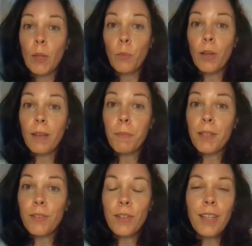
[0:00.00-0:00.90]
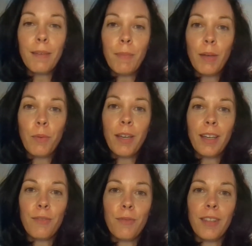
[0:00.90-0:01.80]
what I've been doing in my
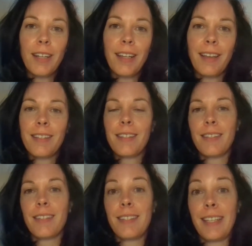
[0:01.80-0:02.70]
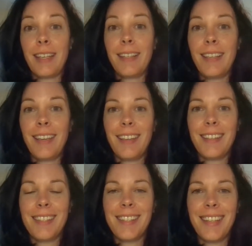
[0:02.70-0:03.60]
work for the last 10
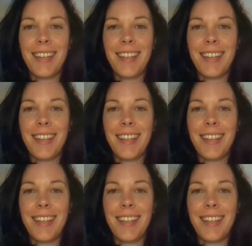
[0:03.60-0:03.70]
years.